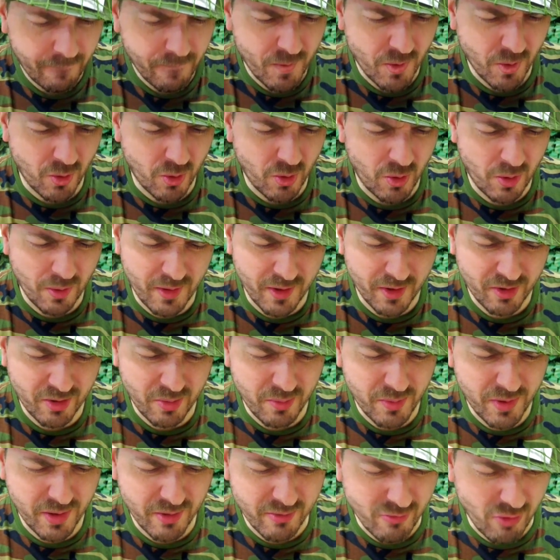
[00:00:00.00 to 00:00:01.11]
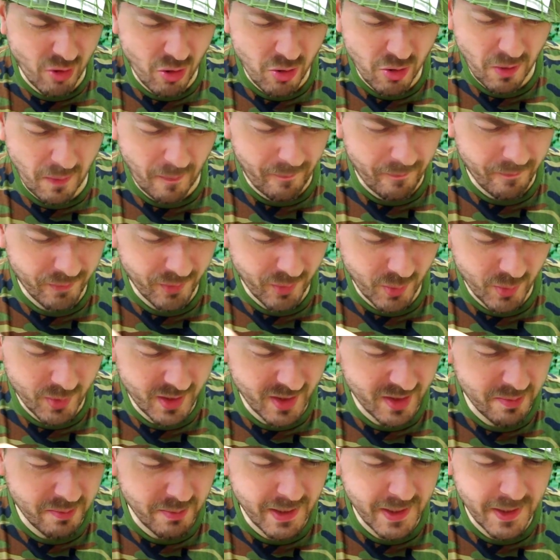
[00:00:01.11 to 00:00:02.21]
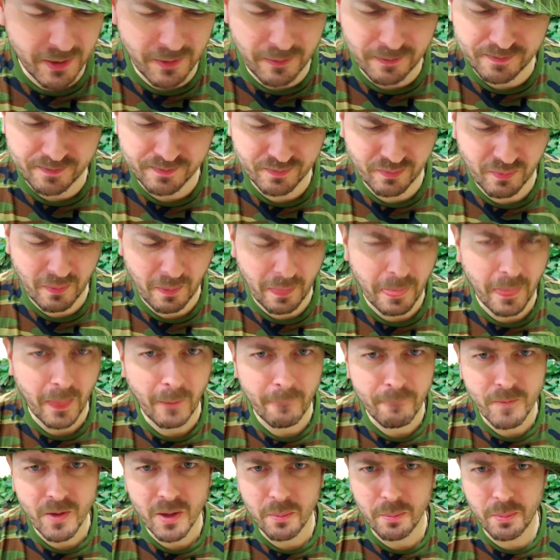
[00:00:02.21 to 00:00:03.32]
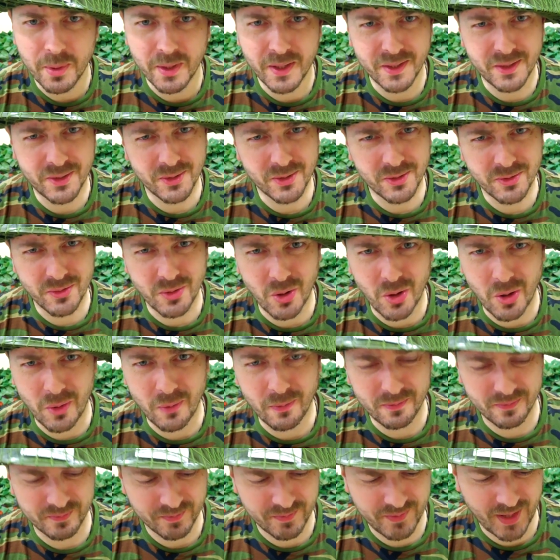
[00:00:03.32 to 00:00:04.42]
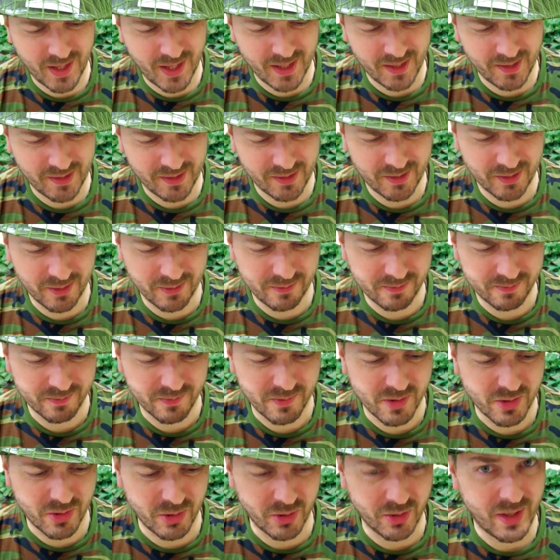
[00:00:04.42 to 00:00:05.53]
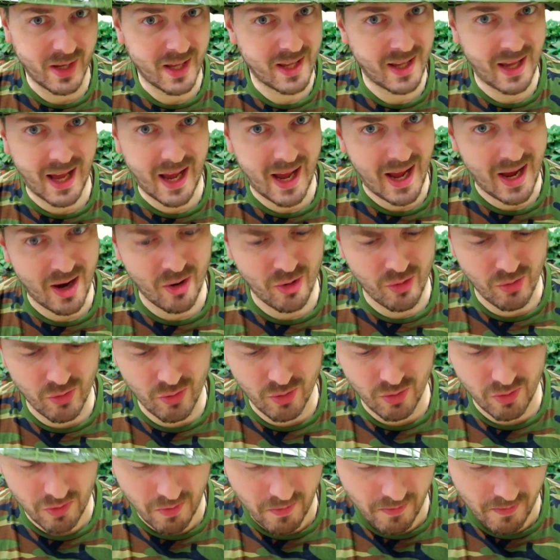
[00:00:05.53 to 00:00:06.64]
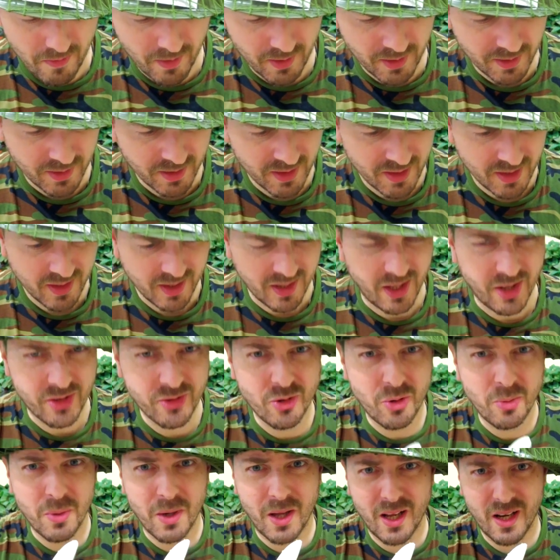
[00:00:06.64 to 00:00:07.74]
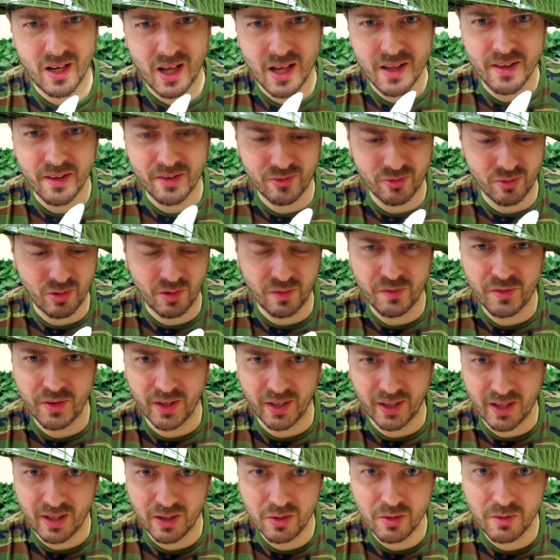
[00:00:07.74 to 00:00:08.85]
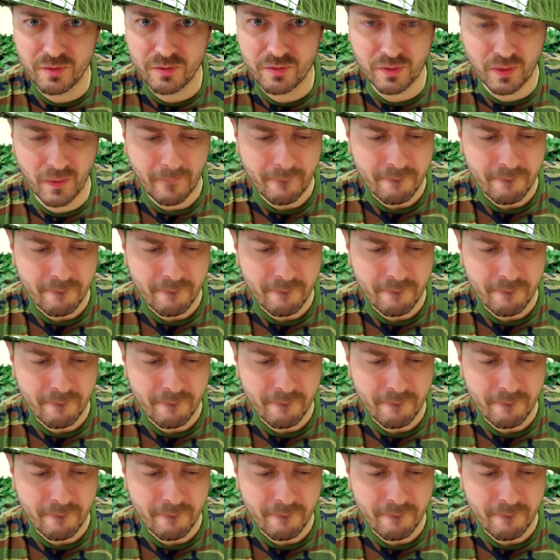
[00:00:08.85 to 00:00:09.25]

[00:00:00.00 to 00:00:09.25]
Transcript: or there's something wrong with this meal, but it does not taste good at all. And normally I like this sort of thing. I love